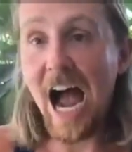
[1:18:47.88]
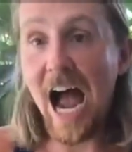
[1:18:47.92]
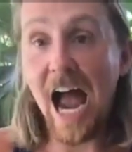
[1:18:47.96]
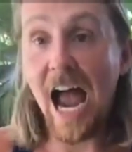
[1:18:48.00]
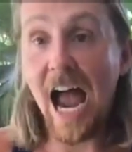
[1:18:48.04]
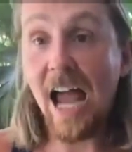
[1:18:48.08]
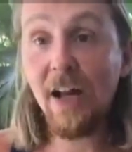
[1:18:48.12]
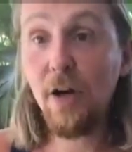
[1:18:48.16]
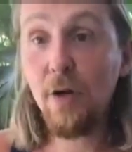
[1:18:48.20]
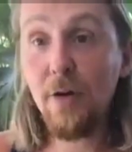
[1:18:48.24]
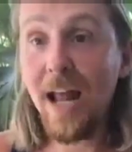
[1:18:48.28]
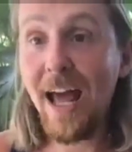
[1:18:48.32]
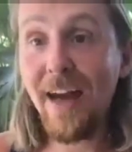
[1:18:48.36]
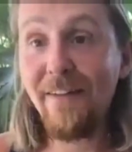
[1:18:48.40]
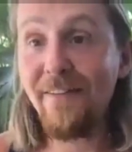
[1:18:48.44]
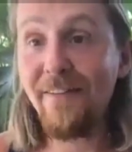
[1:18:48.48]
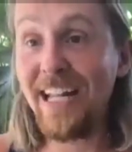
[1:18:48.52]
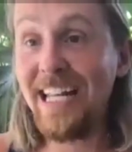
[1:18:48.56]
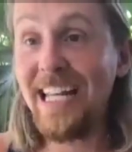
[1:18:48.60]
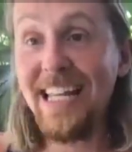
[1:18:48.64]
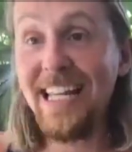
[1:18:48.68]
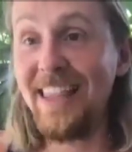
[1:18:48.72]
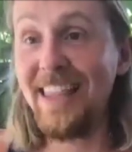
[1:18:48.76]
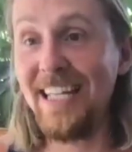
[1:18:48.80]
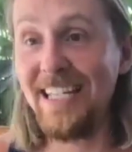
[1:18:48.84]
I don't have
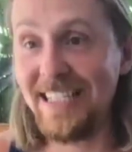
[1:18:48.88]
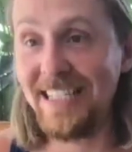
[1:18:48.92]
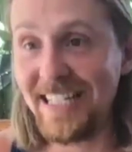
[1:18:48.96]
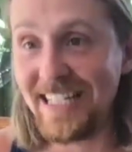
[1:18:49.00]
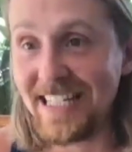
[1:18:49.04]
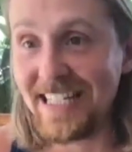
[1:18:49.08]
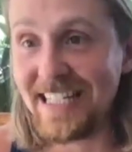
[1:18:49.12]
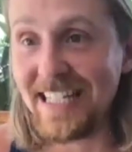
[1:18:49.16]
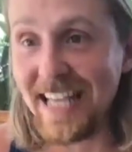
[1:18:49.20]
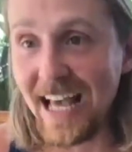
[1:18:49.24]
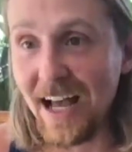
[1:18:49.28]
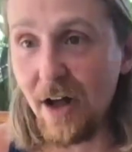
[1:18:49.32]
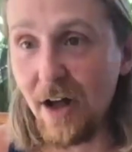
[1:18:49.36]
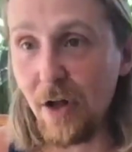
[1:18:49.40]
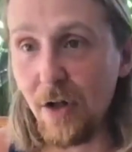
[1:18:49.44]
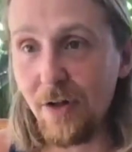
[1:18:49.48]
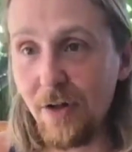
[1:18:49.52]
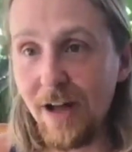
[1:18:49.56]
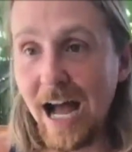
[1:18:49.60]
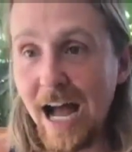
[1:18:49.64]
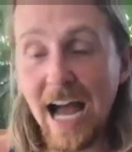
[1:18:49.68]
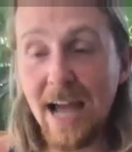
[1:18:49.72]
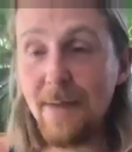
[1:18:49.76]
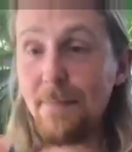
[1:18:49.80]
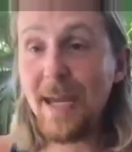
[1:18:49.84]
anything to sell.
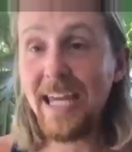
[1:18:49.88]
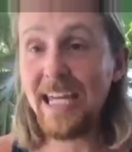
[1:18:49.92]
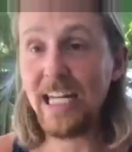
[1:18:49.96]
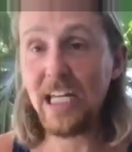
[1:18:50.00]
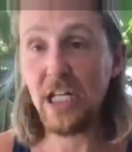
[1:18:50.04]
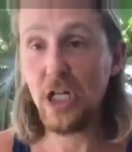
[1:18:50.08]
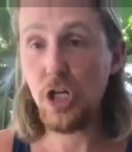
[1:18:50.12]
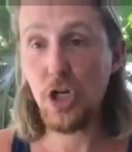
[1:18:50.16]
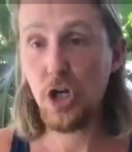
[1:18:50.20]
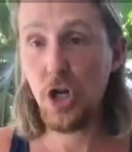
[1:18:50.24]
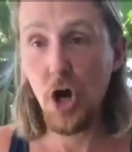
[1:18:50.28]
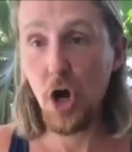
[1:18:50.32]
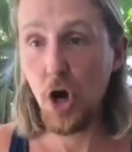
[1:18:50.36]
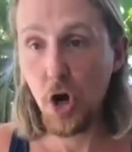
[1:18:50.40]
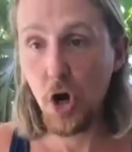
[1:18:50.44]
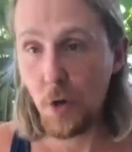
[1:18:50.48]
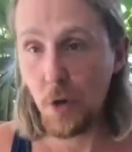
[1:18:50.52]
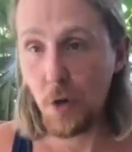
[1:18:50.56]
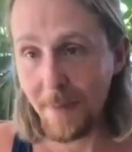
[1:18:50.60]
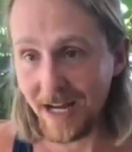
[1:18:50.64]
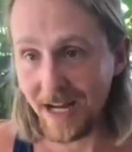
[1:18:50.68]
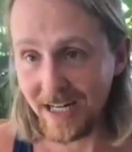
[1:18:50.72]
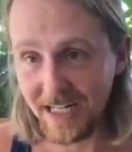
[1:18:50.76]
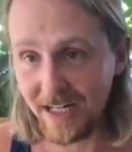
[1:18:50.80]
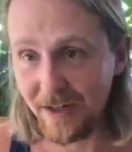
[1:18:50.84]
I make no
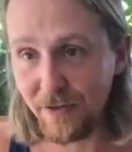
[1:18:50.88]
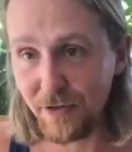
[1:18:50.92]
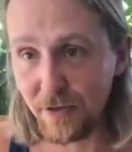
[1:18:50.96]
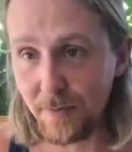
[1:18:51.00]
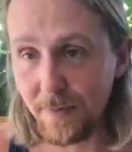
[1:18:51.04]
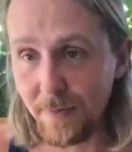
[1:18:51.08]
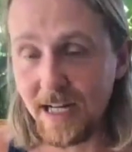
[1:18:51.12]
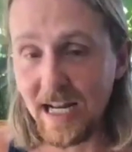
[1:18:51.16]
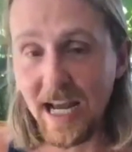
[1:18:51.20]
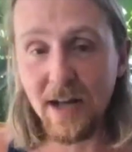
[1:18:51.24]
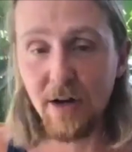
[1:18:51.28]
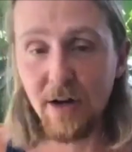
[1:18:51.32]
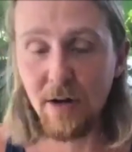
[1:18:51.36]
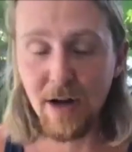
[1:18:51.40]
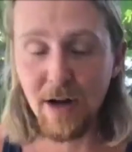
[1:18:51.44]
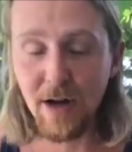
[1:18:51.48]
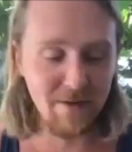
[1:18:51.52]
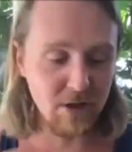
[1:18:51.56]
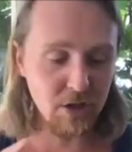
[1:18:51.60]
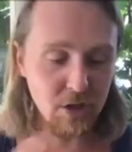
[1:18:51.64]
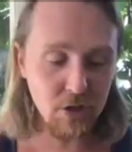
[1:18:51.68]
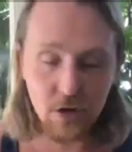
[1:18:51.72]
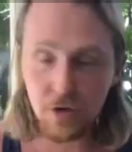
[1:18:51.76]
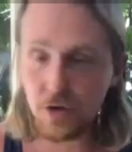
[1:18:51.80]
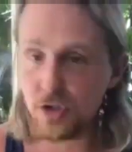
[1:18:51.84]
money from it. I don't have a
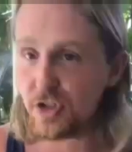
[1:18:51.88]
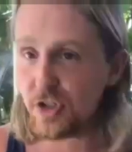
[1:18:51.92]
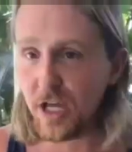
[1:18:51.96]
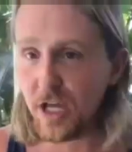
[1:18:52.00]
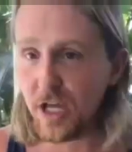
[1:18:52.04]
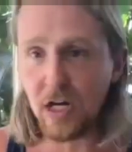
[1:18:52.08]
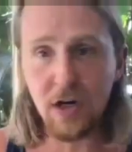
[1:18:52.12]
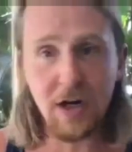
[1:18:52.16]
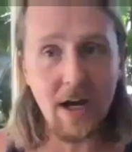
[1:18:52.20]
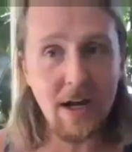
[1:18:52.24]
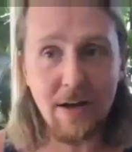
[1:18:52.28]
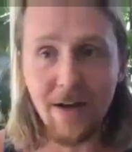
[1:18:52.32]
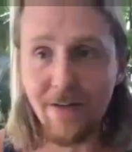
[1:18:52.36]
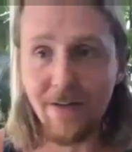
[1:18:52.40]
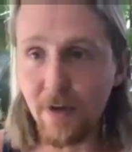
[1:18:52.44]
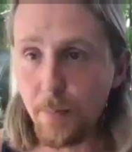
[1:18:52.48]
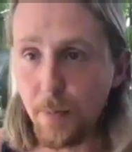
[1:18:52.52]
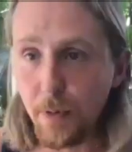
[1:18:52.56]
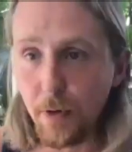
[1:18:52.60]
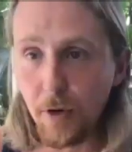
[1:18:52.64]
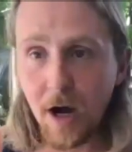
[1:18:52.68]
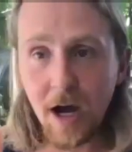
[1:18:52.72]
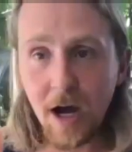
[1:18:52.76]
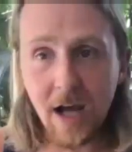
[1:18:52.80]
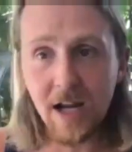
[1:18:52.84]
newsletter. I don't have a
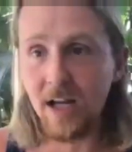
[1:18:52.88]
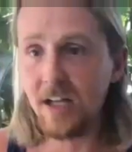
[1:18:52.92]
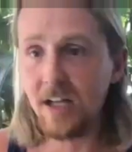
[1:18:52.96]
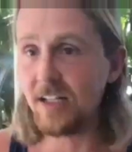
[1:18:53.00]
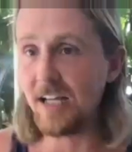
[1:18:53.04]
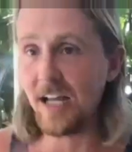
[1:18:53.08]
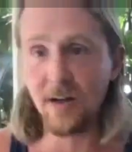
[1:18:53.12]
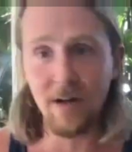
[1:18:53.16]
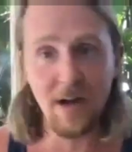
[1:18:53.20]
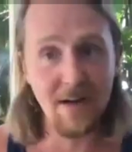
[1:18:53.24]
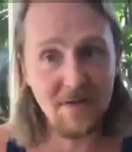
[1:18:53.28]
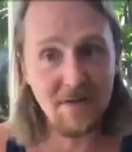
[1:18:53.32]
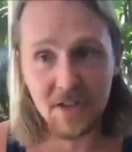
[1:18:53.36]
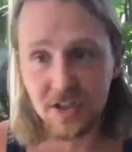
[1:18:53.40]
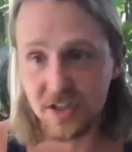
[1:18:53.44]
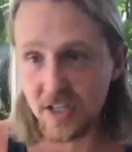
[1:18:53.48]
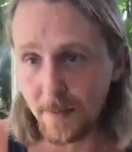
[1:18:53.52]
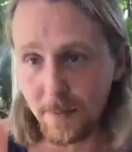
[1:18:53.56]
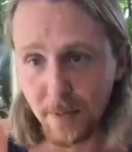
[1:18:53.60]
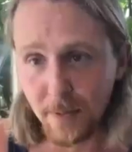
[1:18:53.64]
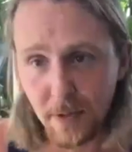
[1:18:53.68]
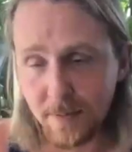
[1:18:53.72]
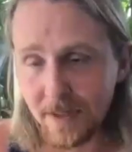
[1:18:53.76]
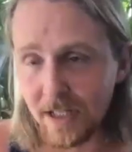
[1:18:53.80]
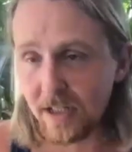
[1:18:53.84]
product. I don't have a
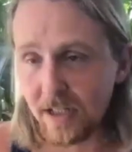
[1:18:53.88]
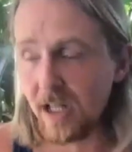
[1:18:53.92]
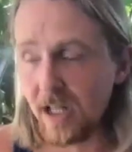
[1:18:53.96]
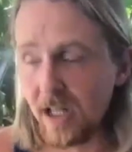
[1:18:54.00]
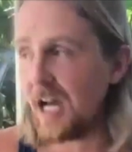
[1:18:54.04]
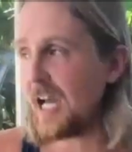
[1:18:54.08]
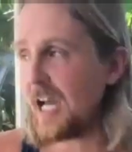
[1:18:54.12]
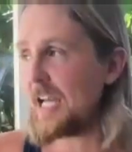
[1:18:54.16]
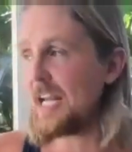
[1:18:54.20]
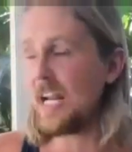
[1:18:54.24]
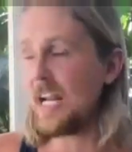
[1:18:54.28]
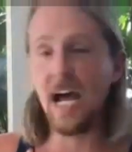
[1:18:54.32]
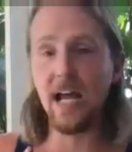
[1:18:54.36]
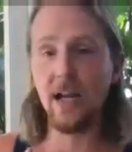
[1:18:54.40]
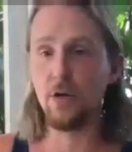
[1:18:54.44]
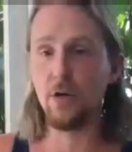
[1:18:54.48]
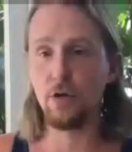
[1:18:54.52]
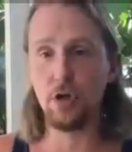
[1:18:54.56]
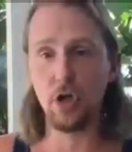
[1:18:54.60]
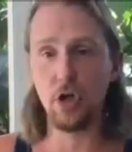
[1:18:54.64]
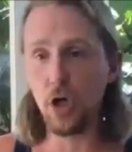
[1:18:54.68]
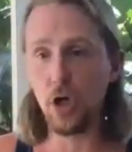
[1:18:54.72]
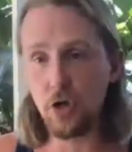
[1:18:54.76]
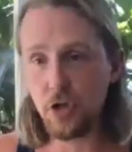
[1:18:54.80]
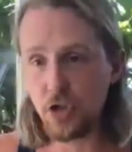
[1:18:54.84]
supplement line. I
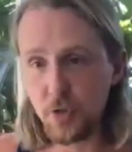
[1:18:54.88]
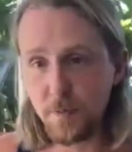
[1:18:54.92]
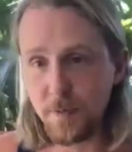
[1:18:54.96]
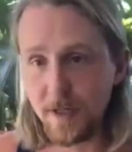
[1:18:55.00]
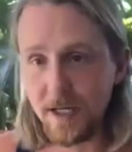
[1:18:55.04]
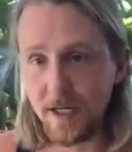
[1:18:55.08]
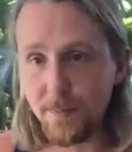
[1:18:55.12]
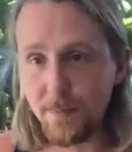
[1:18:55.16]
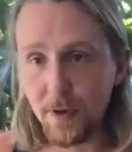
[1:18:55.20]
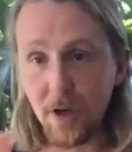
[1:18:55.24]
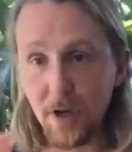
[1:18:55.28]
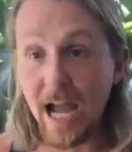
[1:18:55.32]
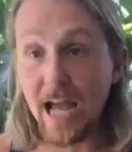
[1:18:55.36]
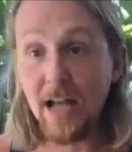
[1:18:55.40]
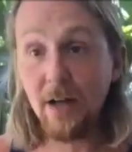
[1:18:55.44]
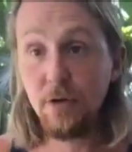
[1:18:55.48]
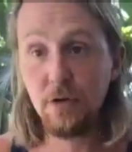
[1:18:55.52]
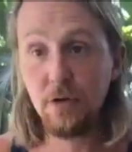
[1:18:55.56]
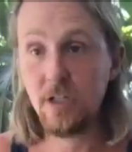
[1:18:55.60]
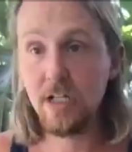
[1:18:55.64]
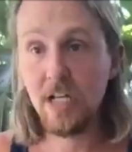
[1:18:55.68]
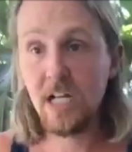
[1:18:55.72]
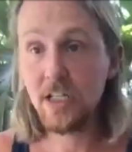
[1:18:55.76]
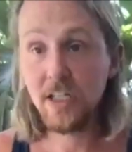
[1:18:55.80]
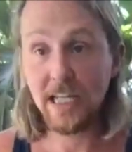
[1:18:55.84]
don't coach people. I
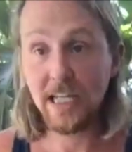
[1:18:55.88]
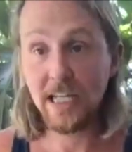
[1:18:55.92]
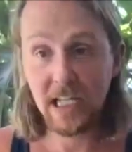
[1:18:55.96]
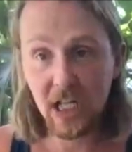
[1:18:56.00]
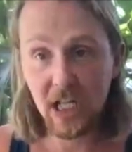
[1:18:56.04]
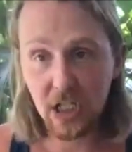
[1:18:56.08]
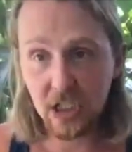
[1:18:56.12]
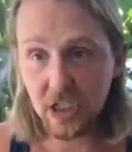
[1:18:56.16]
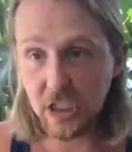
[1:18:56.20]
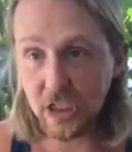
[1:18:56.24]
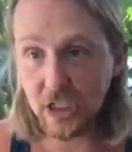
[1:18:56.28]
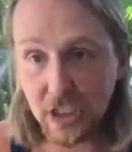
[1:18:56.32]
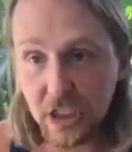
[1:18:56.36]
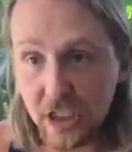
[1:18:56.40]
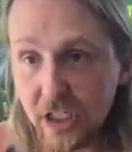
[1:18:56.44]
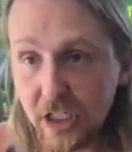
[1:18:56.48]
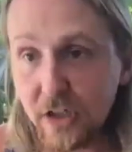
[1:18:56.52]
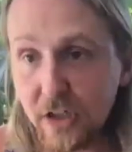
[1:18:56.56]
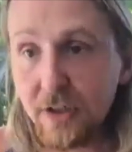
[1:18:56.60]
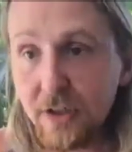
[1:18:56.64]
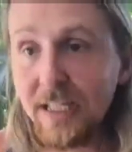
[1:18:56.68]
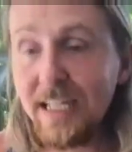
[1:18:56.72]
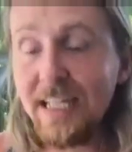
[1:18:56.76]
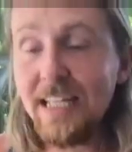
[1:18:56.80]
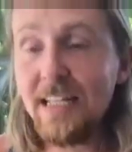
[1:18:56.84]
don't like
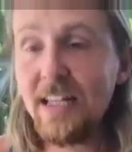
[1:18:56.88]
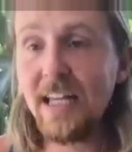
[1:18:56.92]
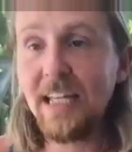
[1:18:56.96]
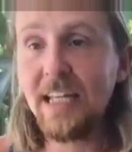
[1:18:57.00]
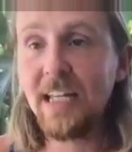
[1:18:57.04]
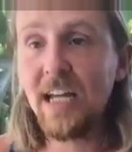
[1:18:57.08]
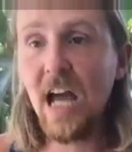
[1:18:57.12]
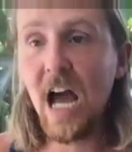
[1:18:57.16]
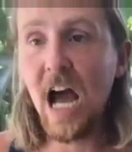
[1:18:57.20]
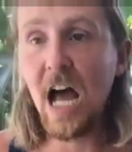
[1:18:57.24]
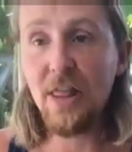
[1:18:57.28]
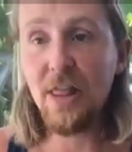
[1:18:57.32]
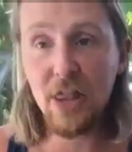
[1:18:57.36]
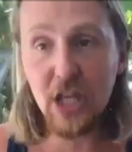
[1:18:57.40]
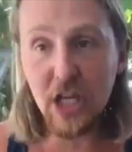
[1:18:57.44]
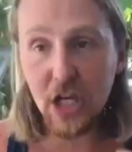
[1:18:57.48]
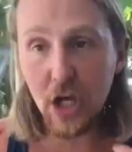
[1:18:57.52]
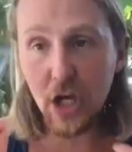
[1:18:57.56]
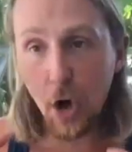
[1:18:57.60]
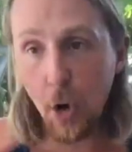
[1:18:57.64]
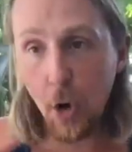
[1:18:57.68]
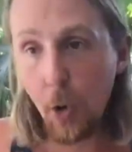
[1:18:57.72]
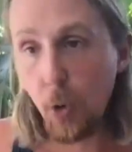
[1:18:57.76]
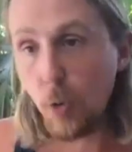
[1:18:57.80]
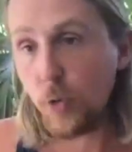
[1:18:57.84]
literally like the
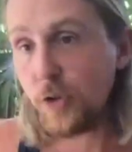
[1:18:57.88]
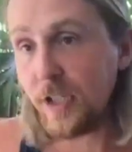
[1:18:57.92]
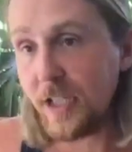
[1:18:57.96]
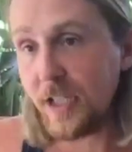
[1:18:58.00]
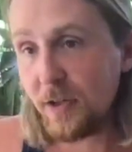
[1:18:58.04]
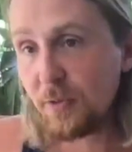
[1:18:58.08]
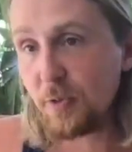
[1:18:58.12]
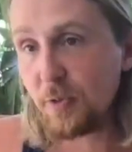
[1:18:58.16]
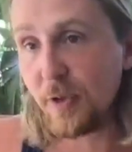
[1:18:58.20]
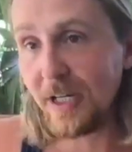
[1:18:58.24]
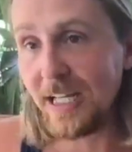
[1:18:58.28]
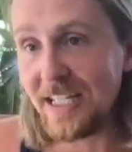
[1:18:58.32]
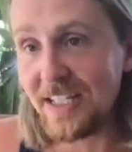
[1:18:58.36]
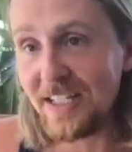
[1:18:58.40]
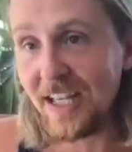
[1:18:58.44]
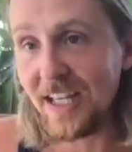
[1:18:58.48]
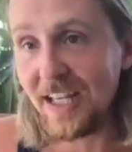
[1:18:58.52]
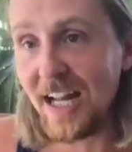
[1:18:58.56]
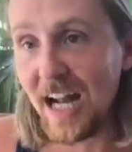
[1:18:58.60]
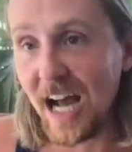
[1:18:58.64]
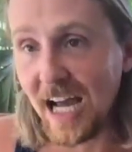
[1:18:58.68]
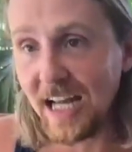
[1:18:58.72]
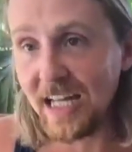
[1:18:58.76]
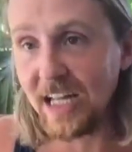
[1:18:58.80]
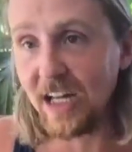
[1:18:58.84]
only
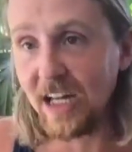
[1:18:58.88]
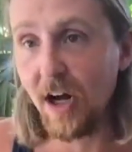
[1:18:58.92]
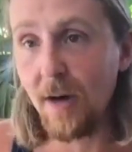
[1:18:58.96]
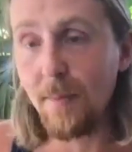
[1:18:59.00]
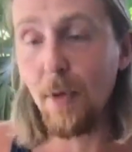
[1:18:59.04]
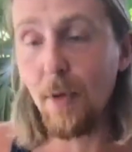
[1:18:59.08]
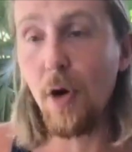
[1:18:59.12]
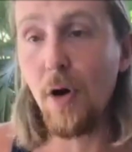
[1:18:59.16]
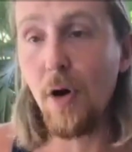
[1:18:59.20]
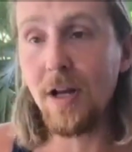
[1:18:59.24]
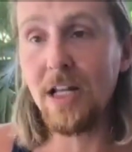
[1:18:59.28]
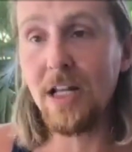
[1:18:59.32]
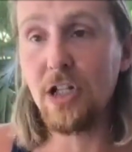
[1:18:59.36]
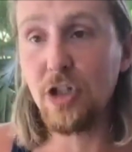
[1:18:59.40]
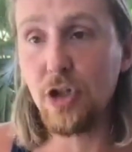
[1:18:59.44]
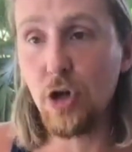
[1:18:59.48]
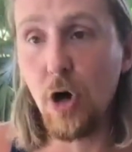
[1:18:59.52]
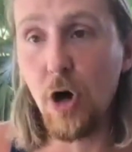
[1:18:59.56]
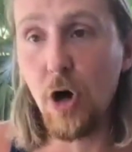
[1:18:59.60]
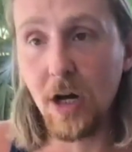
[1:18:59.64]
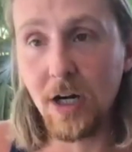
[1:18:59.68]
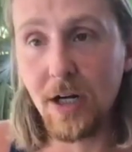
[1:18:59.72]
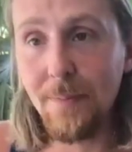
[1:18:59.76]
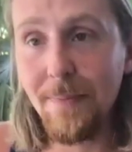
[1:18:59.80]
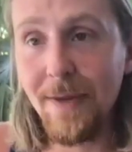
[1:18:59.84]
reason I come on and
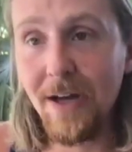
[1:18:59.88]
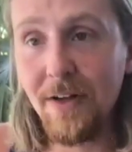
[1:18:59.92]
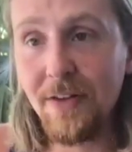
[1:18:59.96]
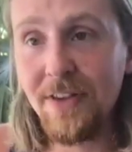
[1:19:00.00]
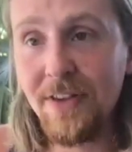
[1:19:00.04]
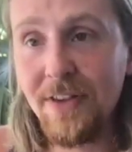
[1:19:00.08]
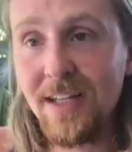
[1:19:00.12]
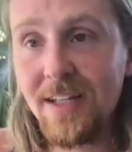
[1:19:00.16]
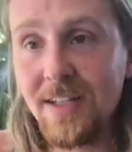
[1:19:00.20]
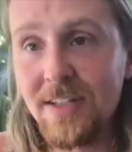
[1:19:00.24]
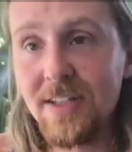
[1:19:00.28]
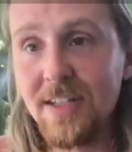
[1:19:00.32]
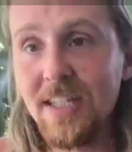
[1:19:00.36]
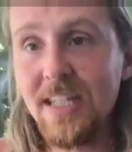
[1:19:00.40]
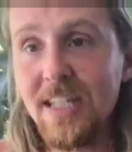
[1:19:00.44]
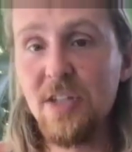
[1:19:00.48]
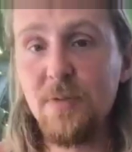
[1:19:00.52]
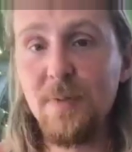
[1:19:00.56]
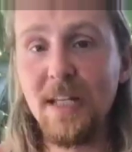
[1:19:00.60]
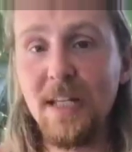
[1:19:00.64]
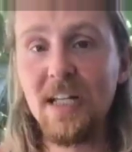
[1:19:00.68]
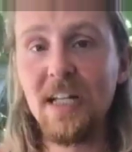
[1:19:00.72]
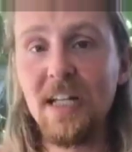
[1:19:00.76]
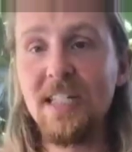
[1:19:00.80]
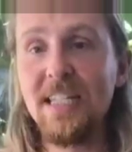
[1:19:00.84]
talk about this is
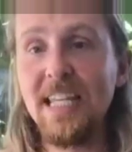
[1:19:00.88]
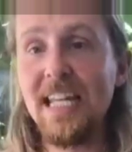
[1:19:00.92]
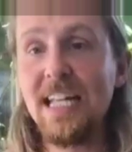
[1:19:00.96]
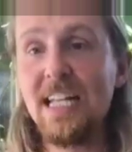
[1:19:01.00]
because it